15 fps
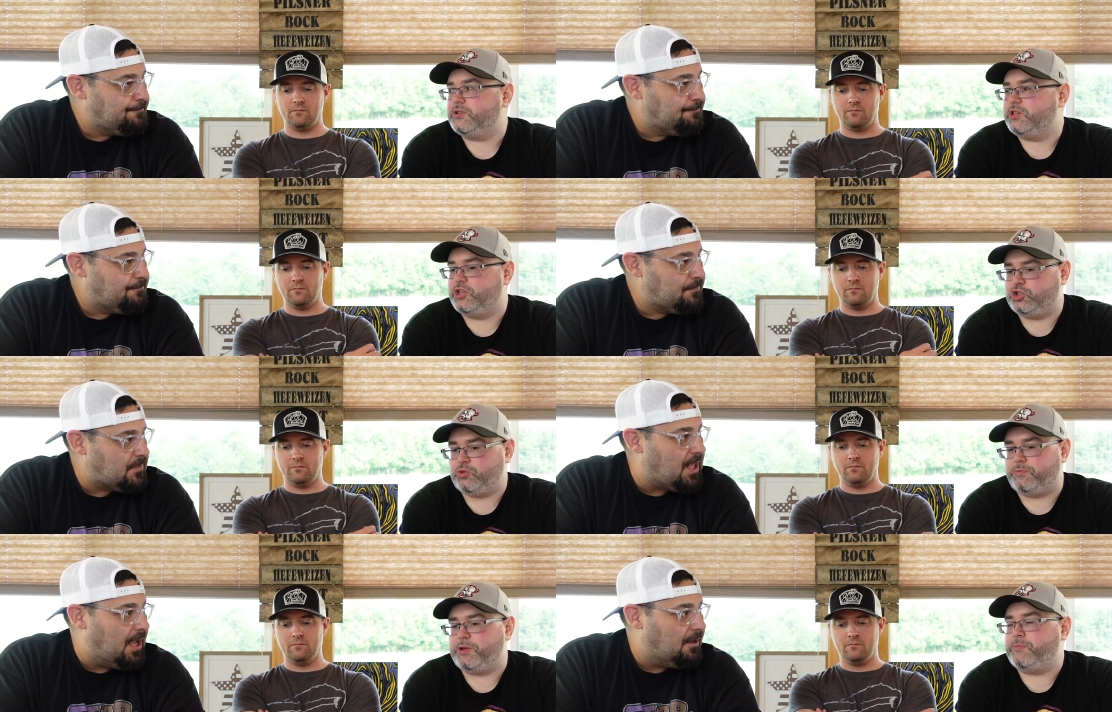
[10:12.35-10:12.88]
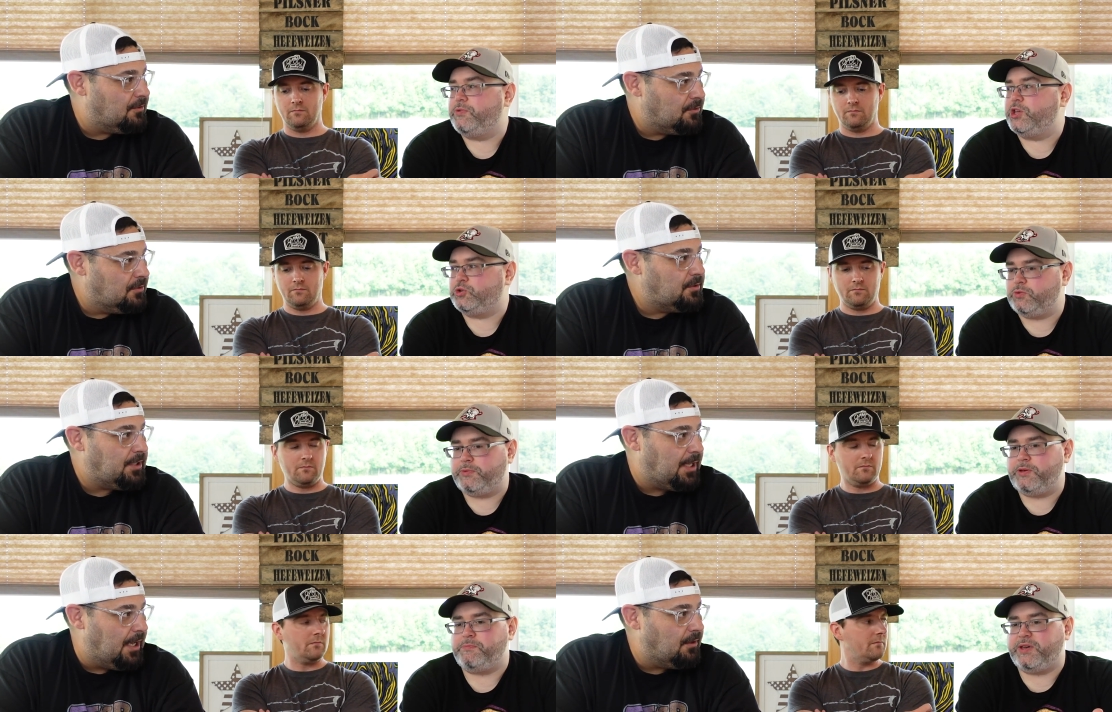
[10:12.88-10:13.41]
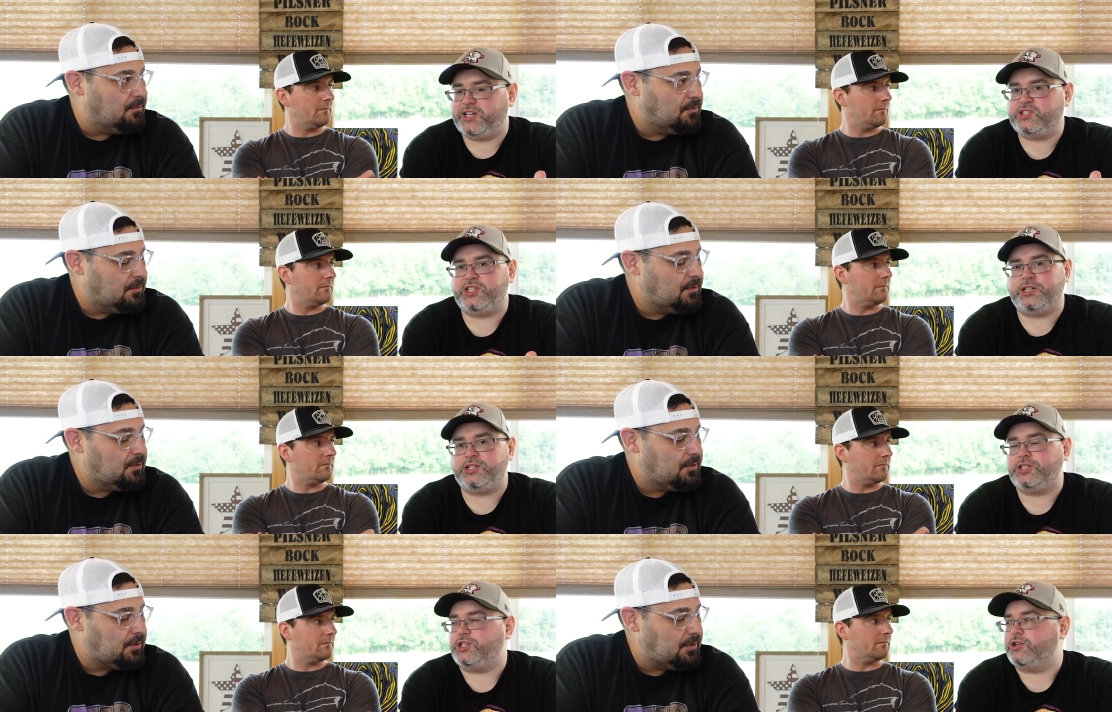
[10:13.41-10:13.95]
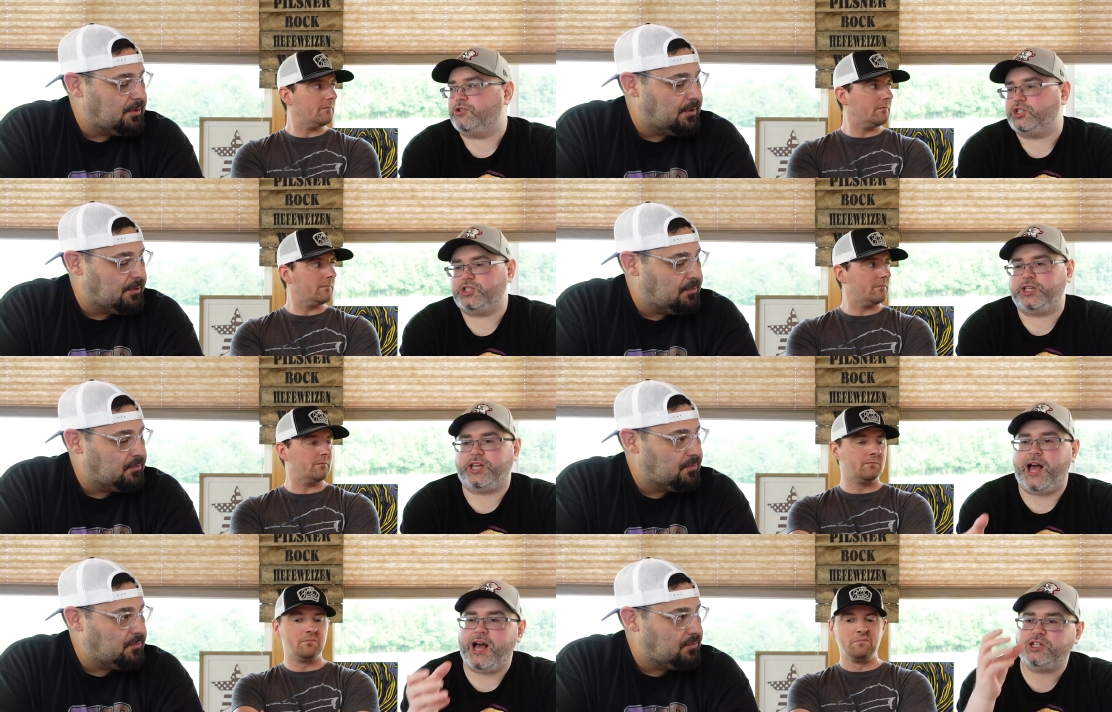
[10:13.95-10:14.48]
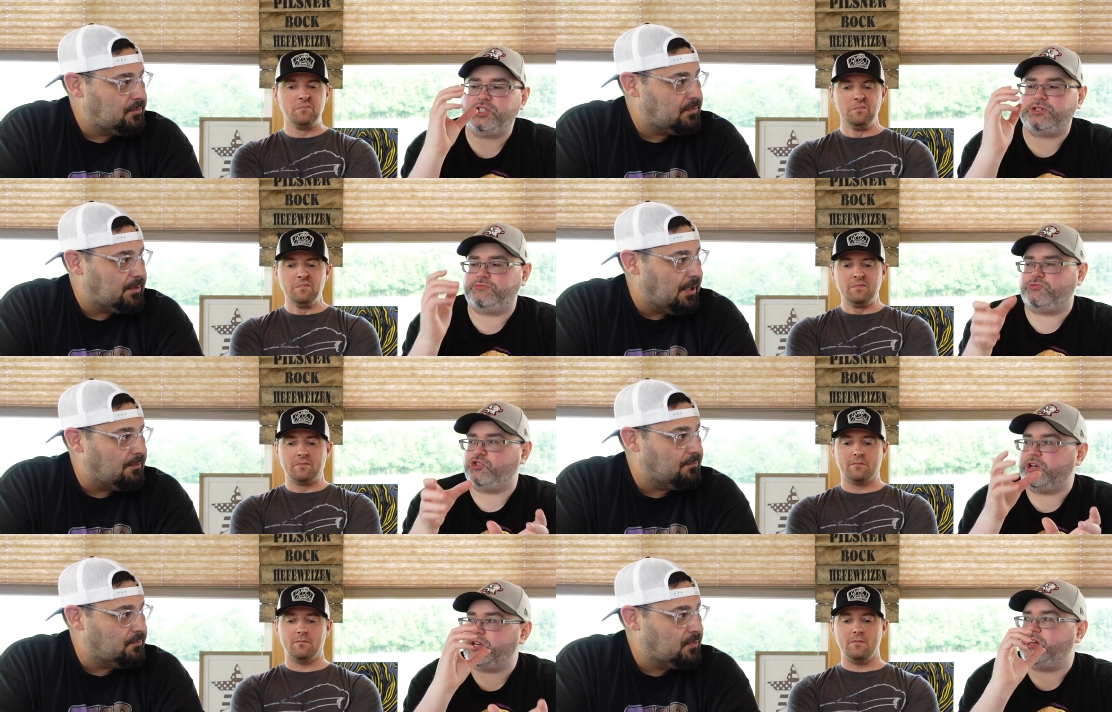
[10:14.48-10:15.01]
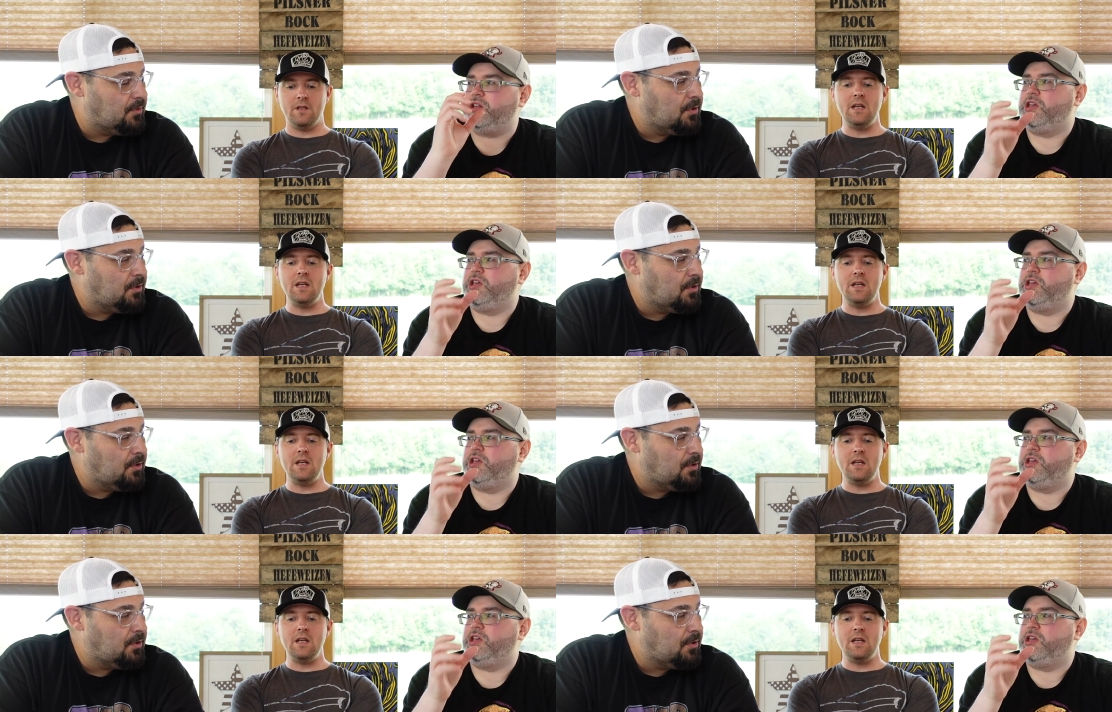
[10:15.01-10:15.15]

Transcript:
Speaker 1: This will yeah. be this will be yeah. mixed into your just like, ah, just yeah. drinking.